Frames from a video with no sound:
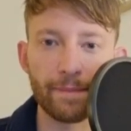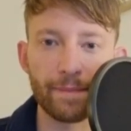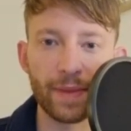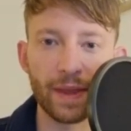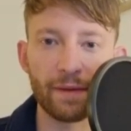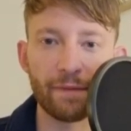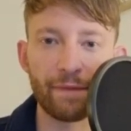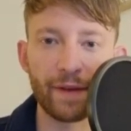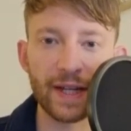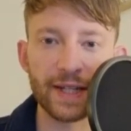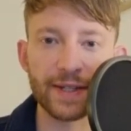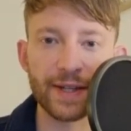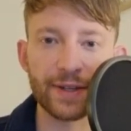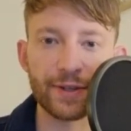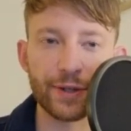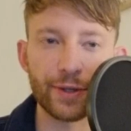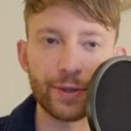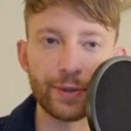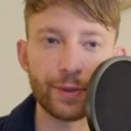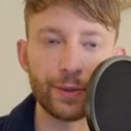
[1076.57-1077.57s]
things
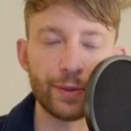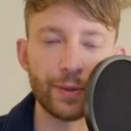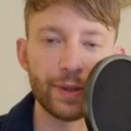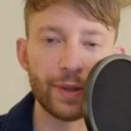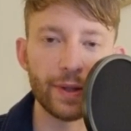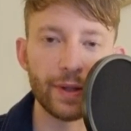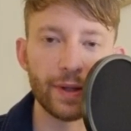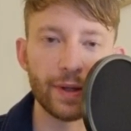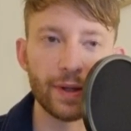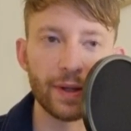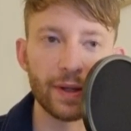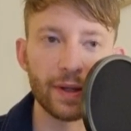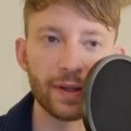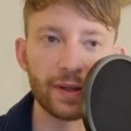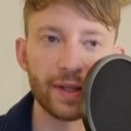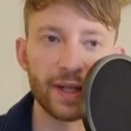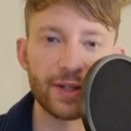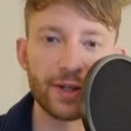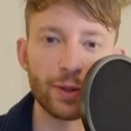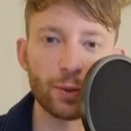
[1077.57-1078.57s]
that you
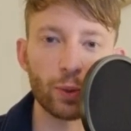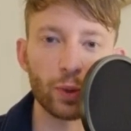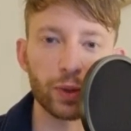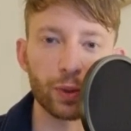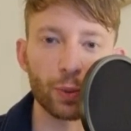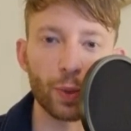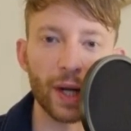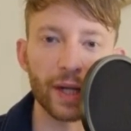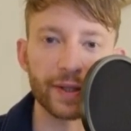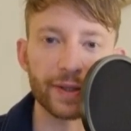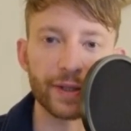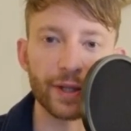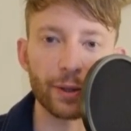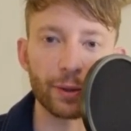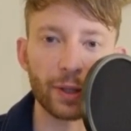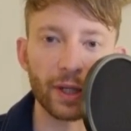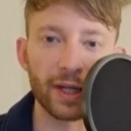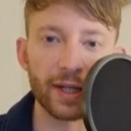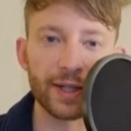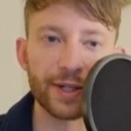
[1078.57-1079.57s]
would want,
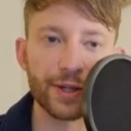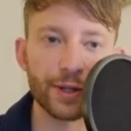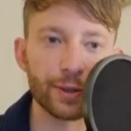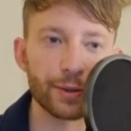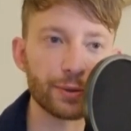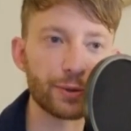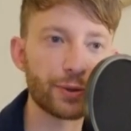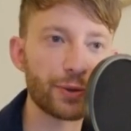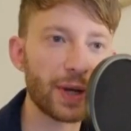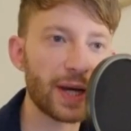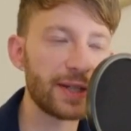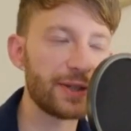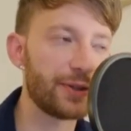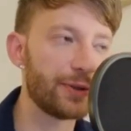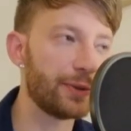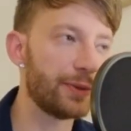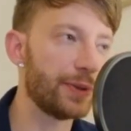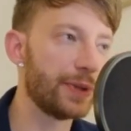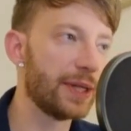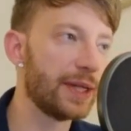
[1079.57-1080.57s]
okay? So try
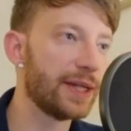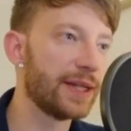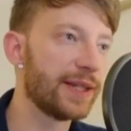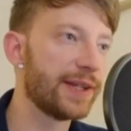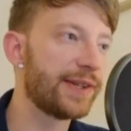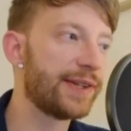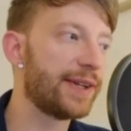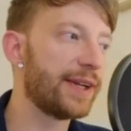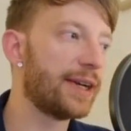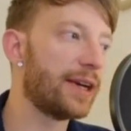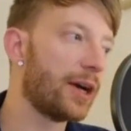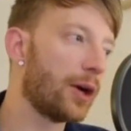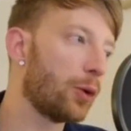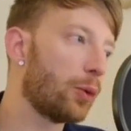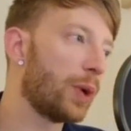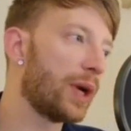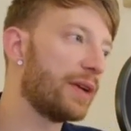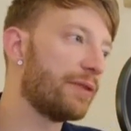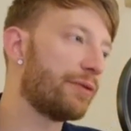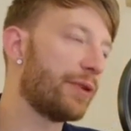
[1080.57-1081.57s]
to steer
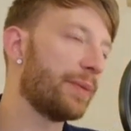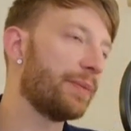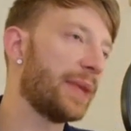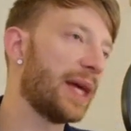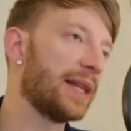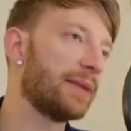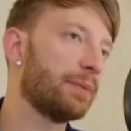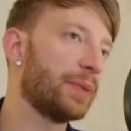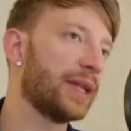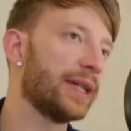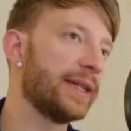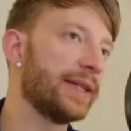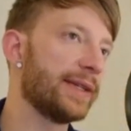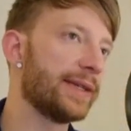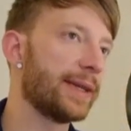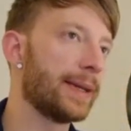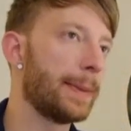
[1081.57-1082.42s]
away from that, please.